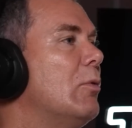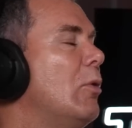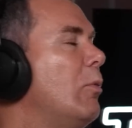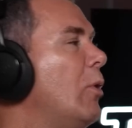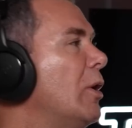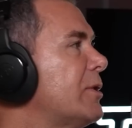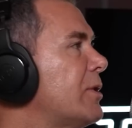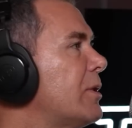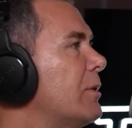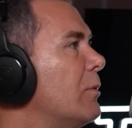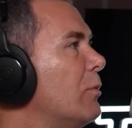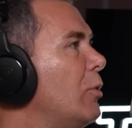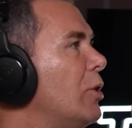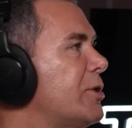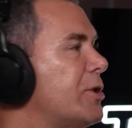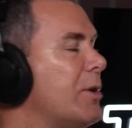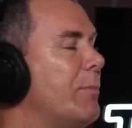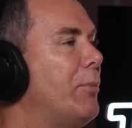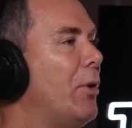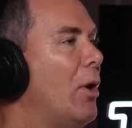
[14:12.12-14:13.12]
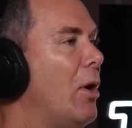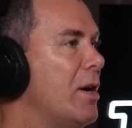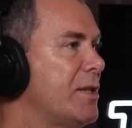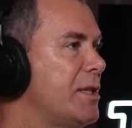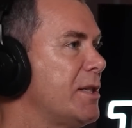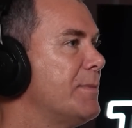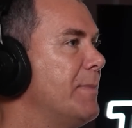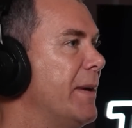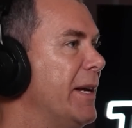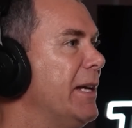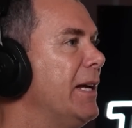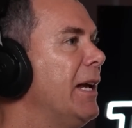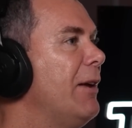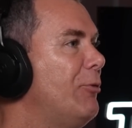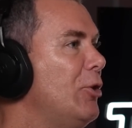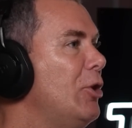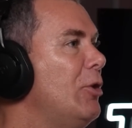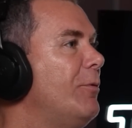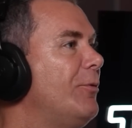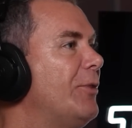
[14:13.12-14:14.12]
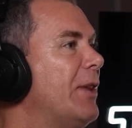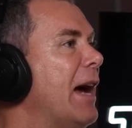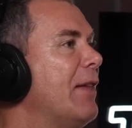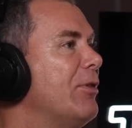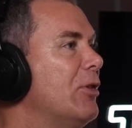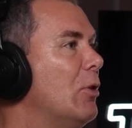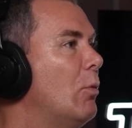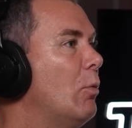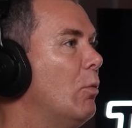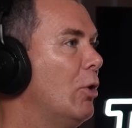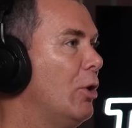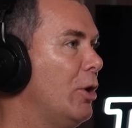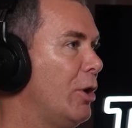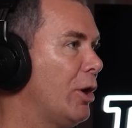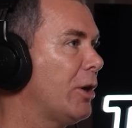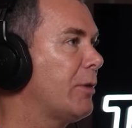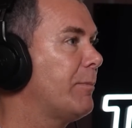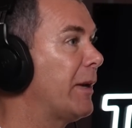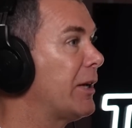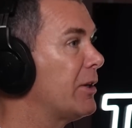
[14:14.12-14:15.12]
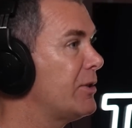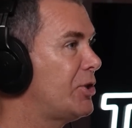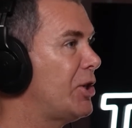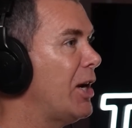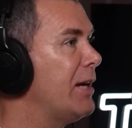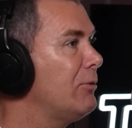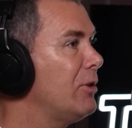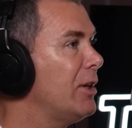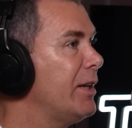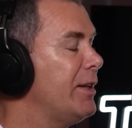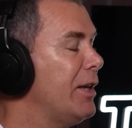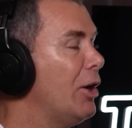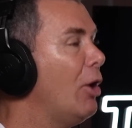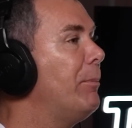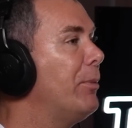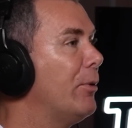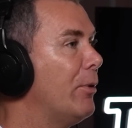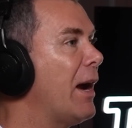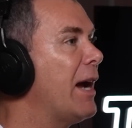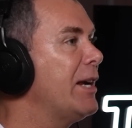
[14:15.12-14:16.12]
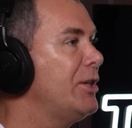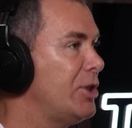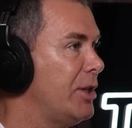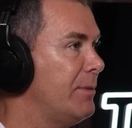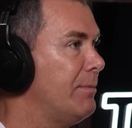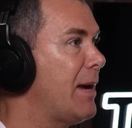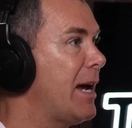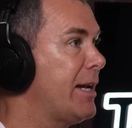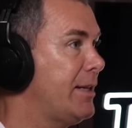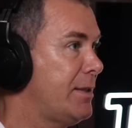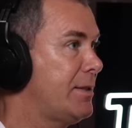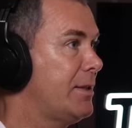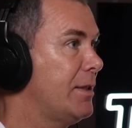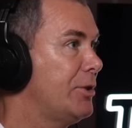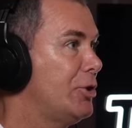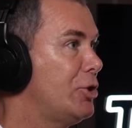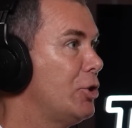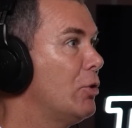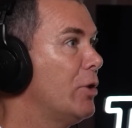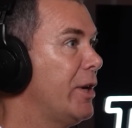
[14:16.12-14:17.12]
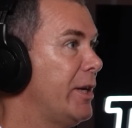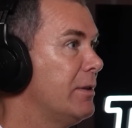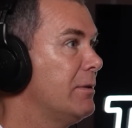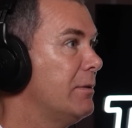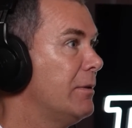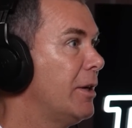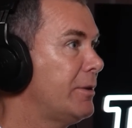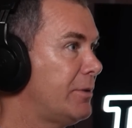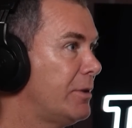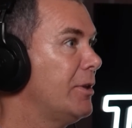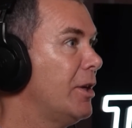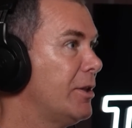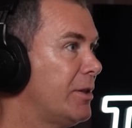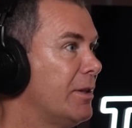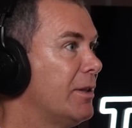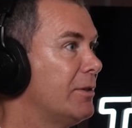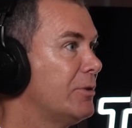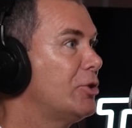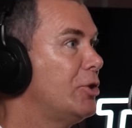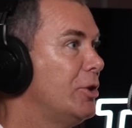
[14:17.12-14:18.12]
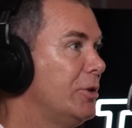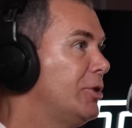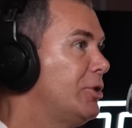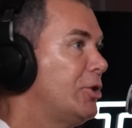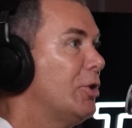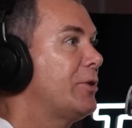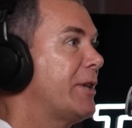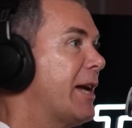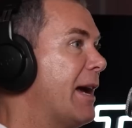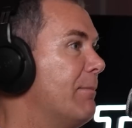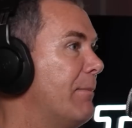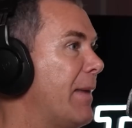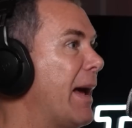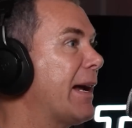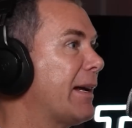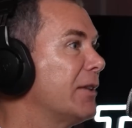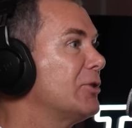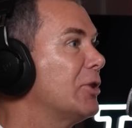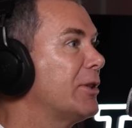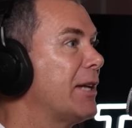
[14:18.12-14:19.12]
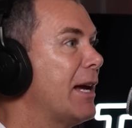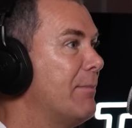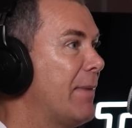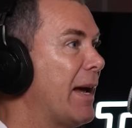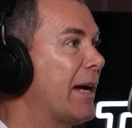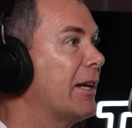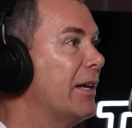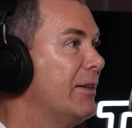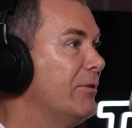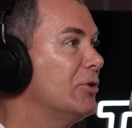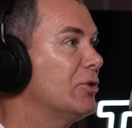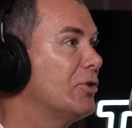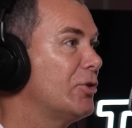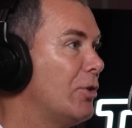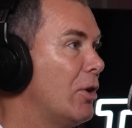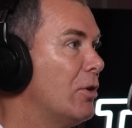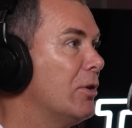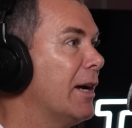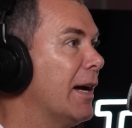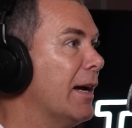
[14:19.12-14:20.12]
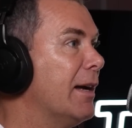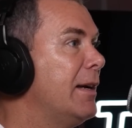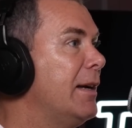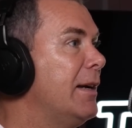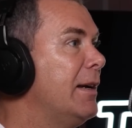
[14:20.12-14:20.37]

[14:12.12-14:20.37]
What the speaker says: Well, what surprises me, if you've done the work, because generally the operation makes the joint it should come back. It should come back even stronger.